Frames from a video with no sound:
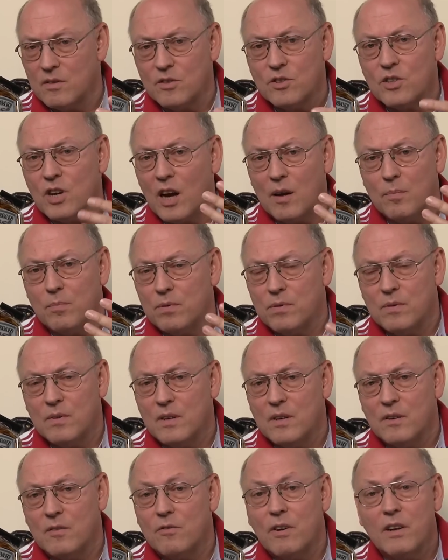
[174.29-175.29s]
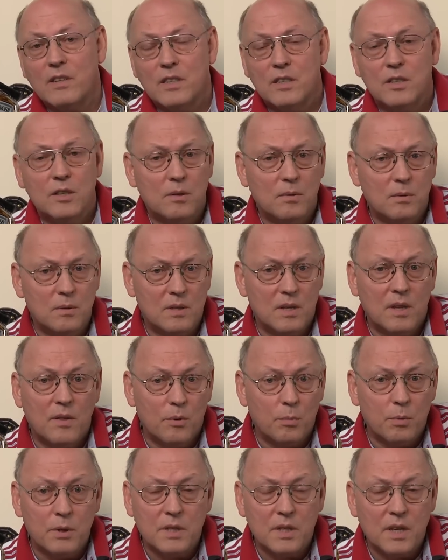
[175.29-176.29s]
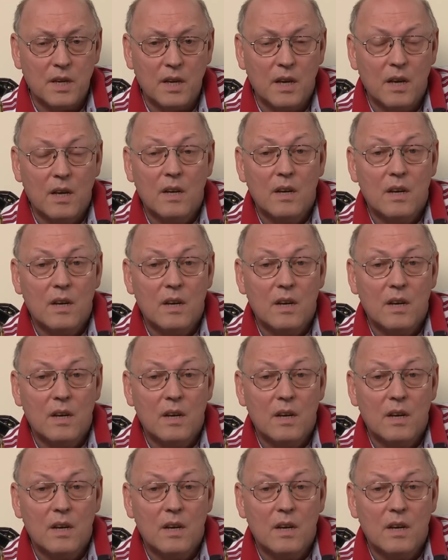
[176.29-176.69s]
sharp residues in the whiskey,